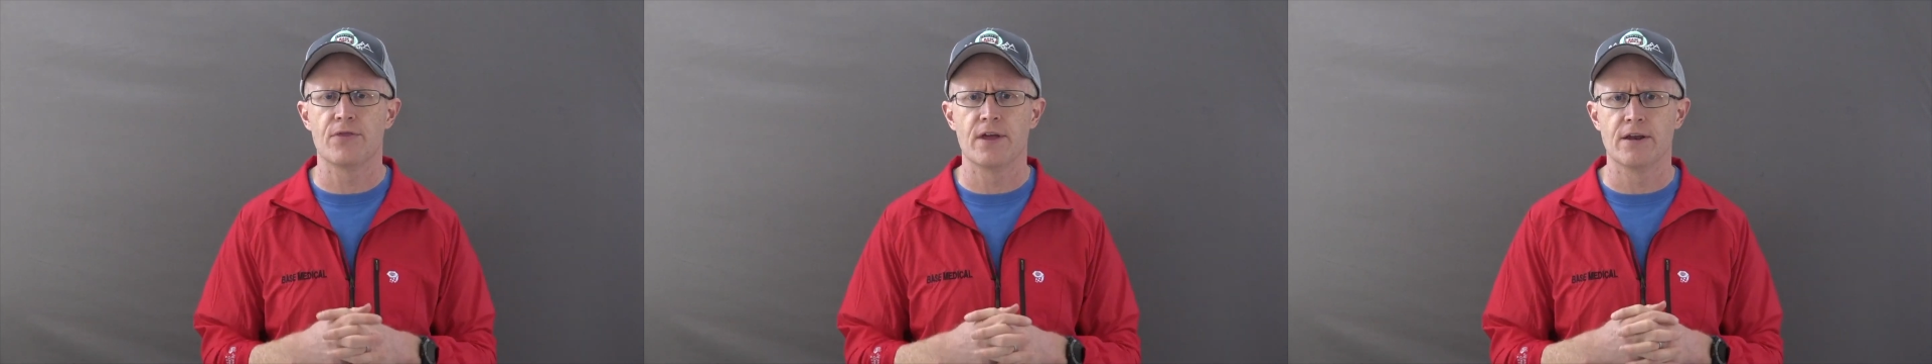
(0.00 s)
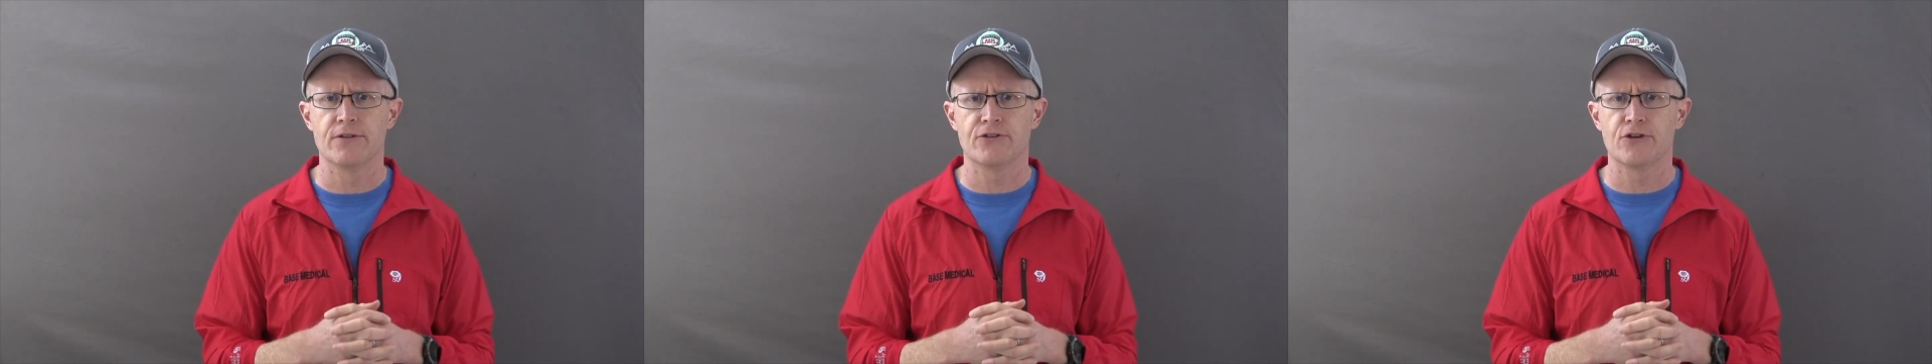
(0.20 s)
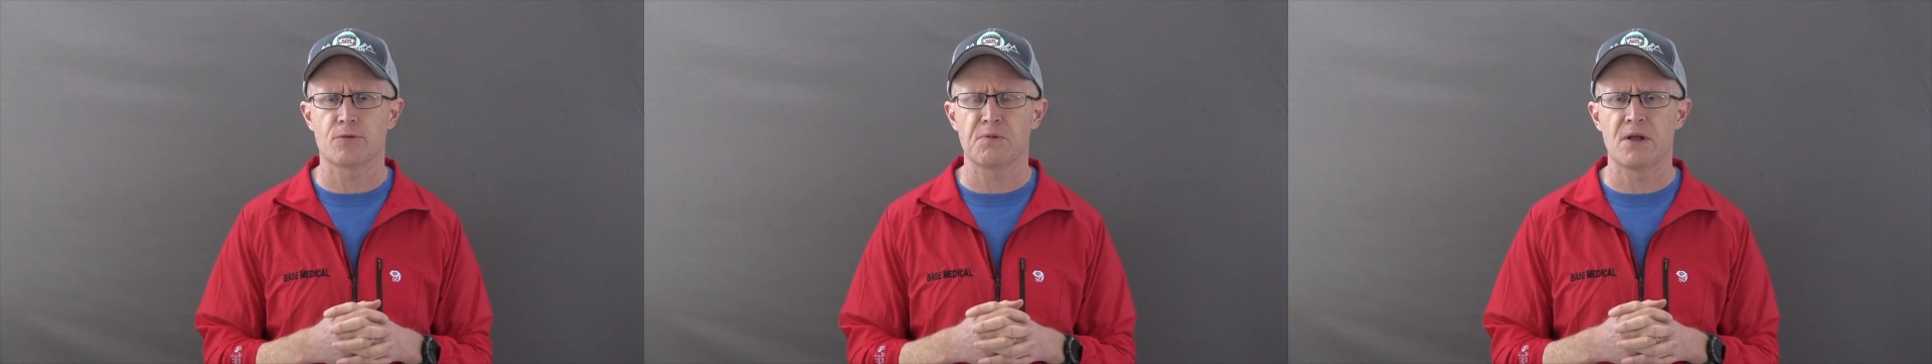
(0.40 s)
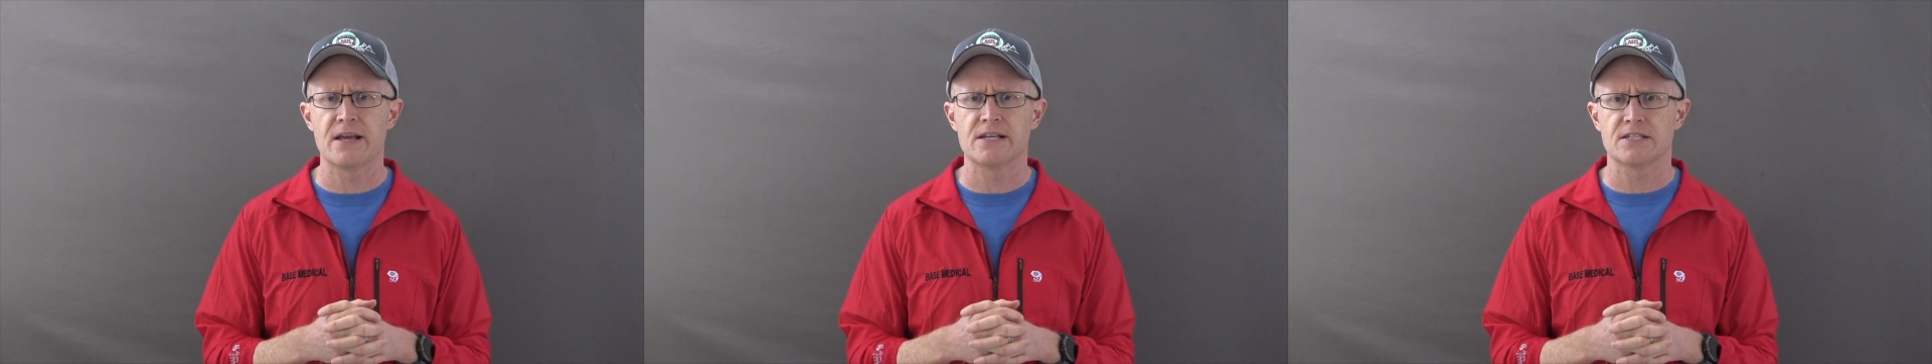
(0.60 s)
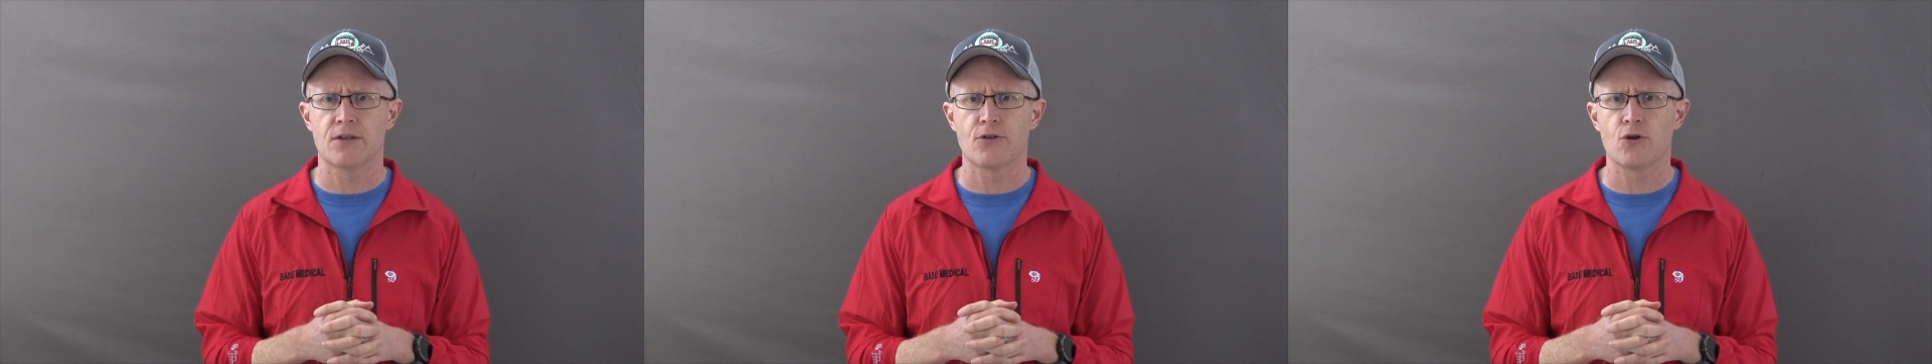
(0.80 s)
that took
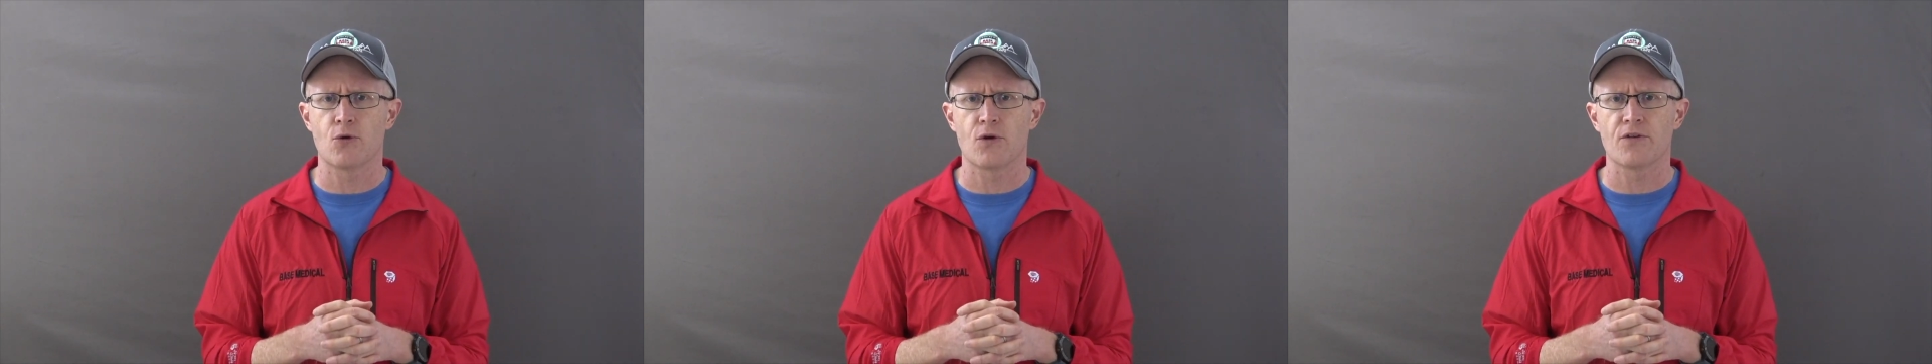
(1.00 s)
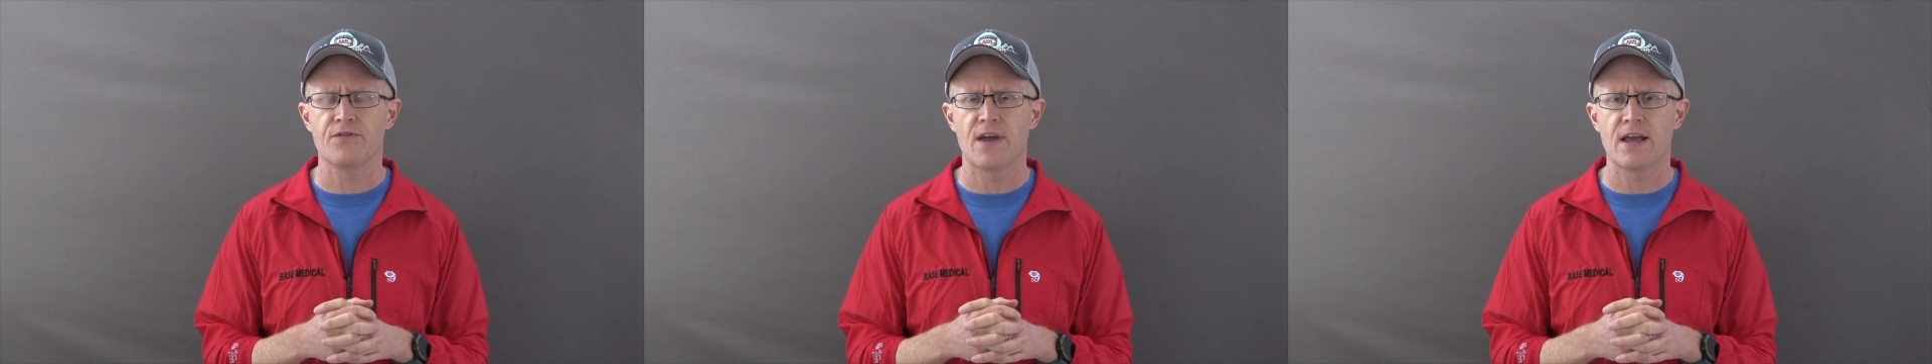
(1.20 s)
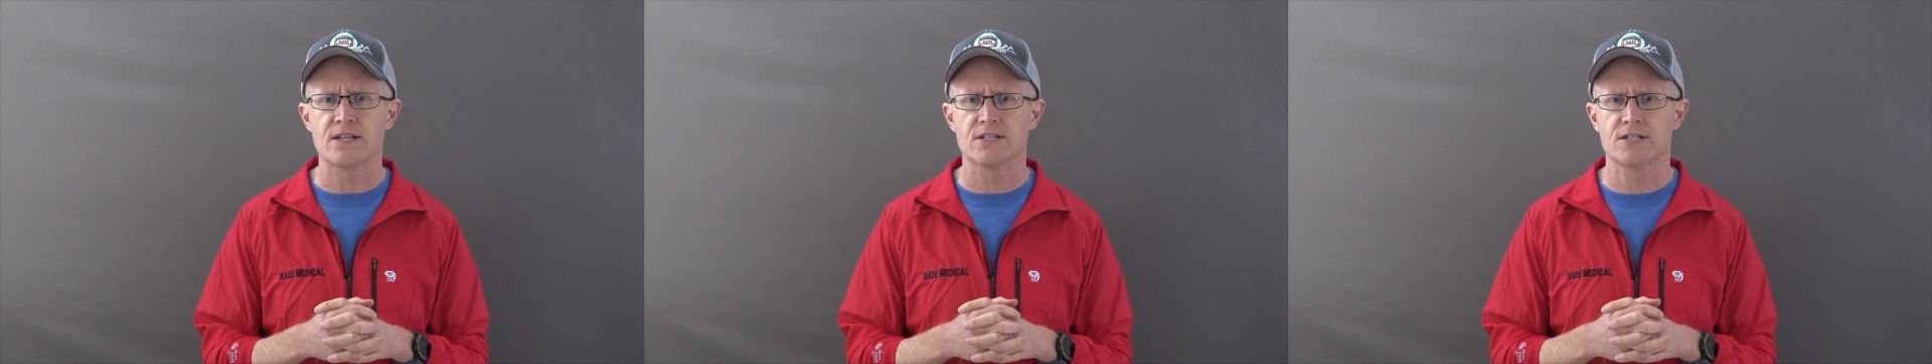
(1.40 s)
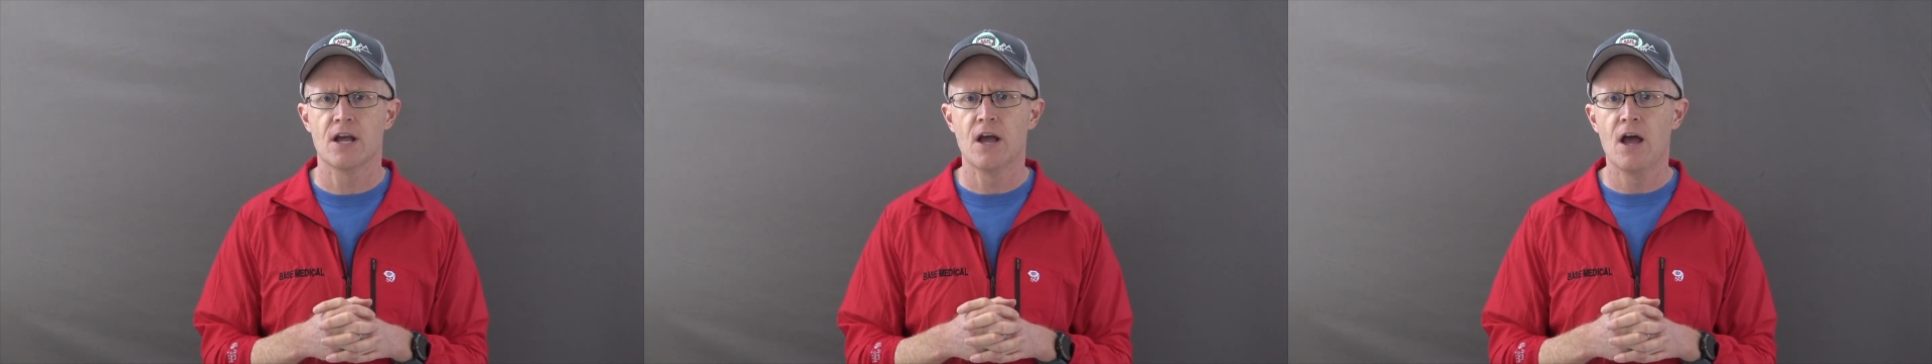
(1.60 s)
place on the north face